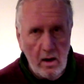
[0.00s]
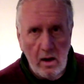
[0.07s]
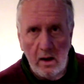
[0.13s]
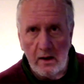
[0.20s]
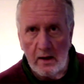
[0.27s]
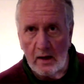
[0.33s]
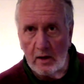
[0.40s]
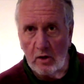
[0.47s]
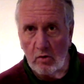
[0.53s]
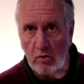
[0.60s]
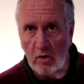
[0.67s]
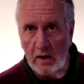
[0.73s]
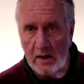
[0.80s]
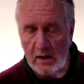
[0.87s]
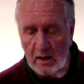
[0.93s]
the
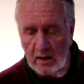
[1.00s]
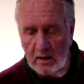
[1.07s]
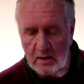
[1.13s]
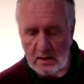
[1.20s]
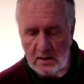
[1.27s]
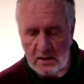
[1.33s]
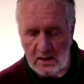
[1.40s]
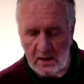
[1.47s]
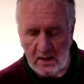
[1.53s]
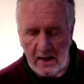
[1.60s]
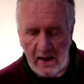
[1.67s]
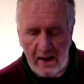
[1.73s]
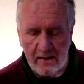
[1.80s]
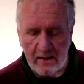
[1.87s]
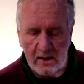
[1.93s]
ingredients to
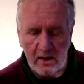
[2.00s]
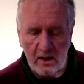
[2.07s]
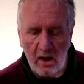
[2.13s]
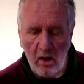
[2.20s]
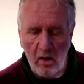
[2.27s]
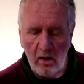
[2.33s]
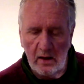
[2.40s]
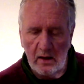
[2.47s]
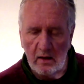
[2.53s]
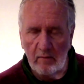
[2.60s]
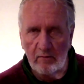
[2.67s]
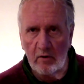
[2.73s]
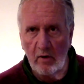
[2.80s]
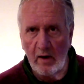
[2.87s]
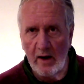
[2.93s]
get the kind of
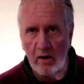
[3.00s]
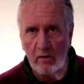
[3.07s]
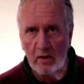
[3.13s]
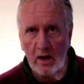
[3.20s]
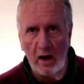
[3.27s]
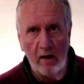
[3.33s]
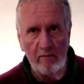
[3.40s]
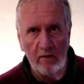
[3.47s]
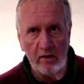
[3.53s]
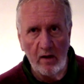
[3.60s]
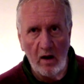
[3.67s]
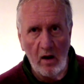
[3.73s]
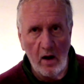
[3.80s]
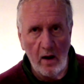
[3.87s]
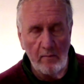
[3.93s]
ground cover that
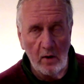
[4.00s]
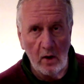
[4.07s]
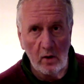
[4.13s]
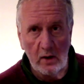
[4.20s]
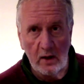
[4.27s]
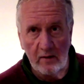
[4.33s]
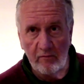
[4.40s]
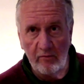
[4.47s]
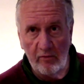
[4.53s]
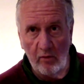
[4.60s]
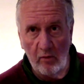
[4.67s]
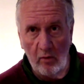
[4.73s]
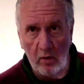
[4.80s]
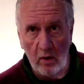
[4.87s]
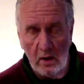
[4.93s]
I'm looking
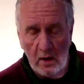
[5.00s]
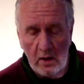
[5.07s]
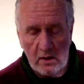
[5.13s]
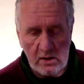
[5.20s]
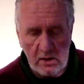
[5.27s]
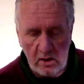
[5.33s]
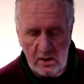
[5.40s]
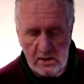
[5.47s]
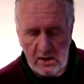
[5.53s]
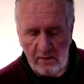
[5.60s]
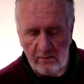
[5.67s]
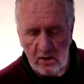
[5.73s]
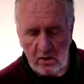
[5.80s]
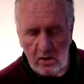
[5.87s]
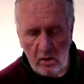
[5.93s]
for. So let's have
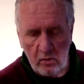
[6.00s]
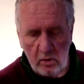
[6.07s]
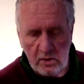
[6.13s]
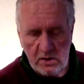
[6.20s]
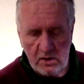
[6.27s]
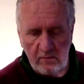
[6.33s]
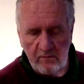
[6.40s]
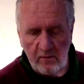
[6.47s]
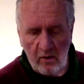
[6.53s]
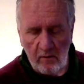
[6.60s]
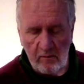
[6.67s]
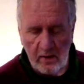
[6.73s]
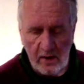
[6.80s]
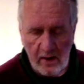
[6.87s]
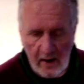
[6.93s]
a look at what's
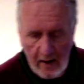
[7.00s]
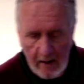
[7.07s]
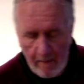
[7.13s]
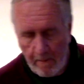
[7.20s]
involved there.